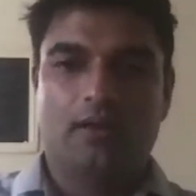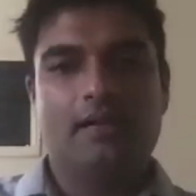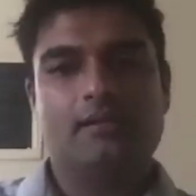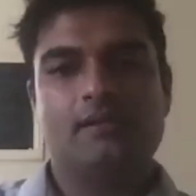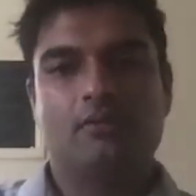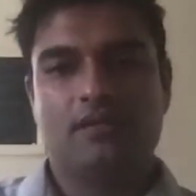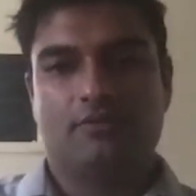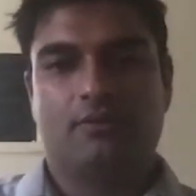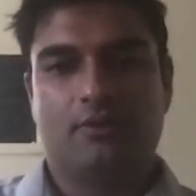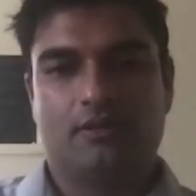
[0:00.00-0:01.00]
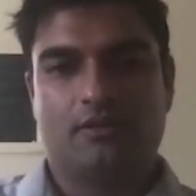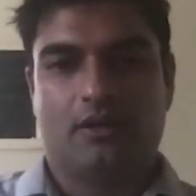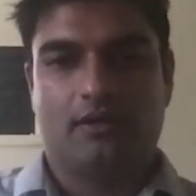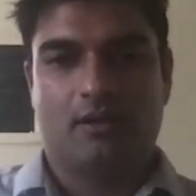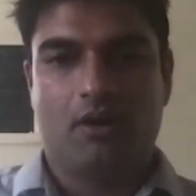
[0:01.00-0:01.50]
It's no different with the
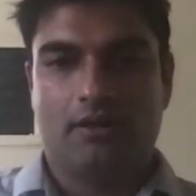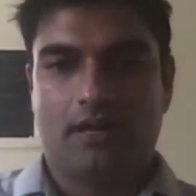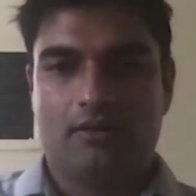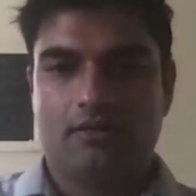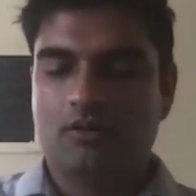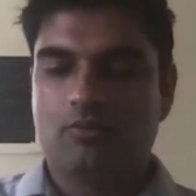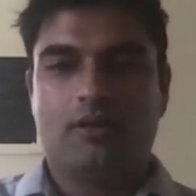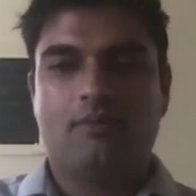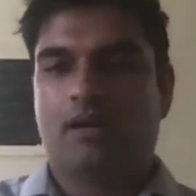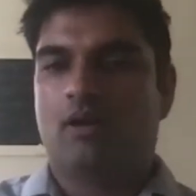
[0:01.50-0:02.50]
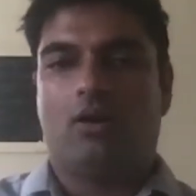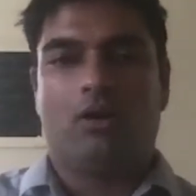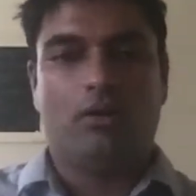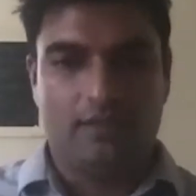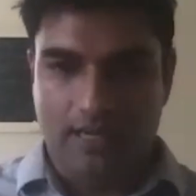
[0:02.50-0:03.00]
target market. Don't worry about
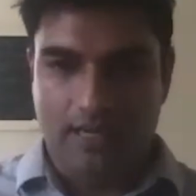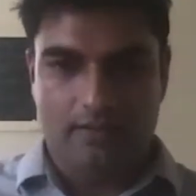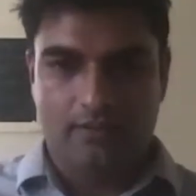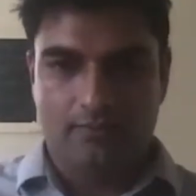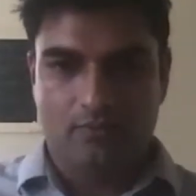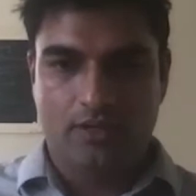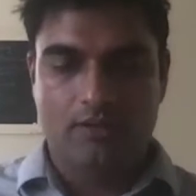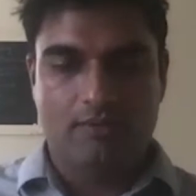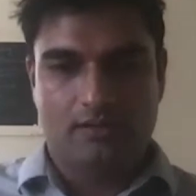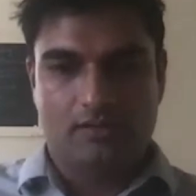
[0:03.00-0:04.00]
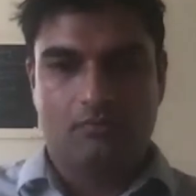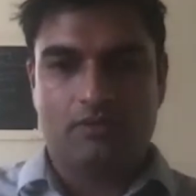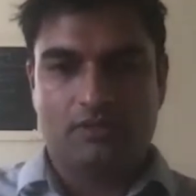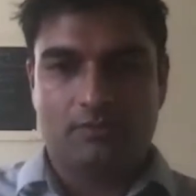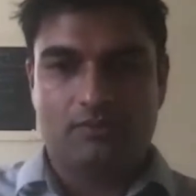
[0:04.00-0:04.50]
all the data, worry about a small
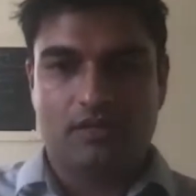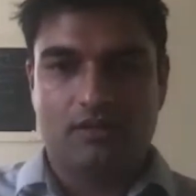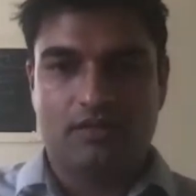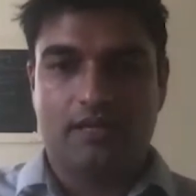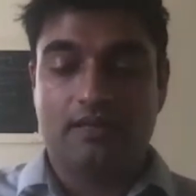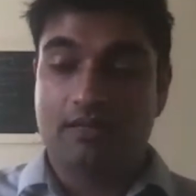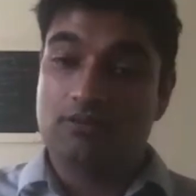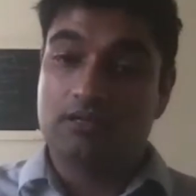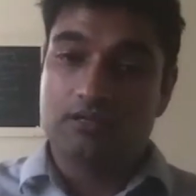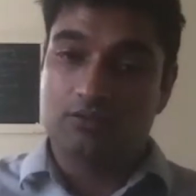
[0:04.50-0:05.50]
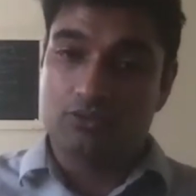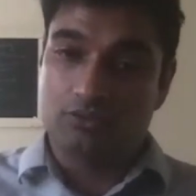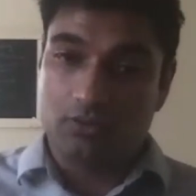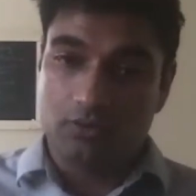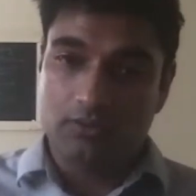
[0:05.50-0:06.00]
subset of data that you can
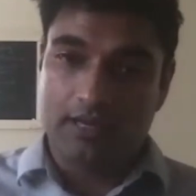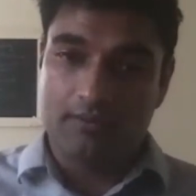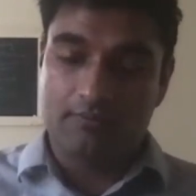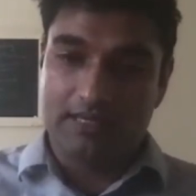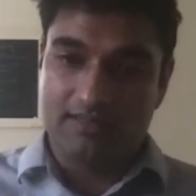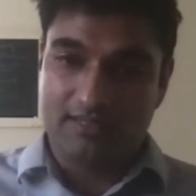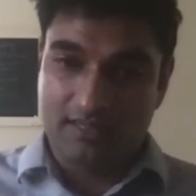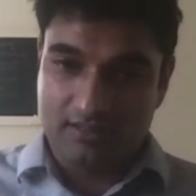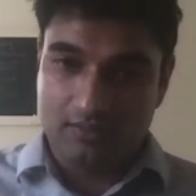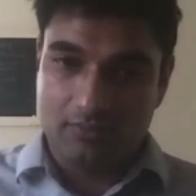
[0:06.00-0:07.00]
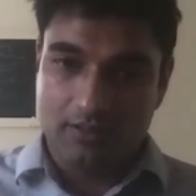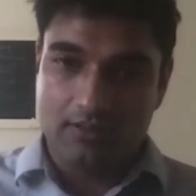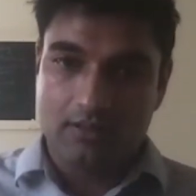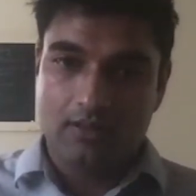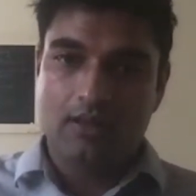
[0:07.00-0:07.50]
control and be consistent with
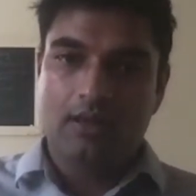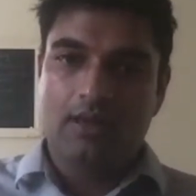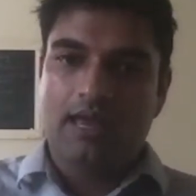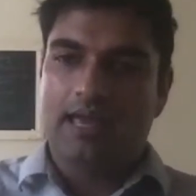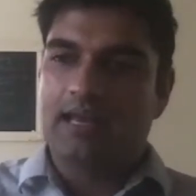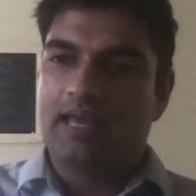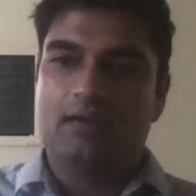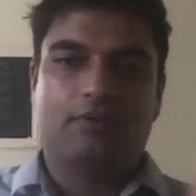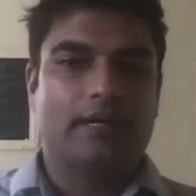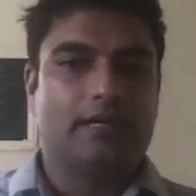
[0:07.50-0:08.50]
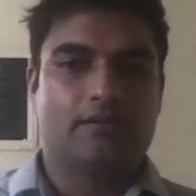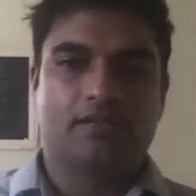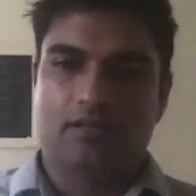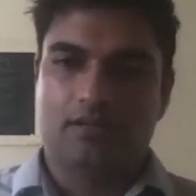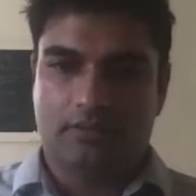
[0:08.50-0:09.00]
and iterate
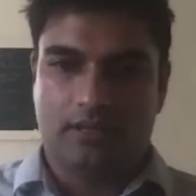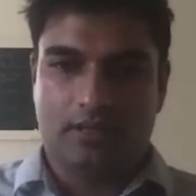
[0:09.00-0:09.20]
continually.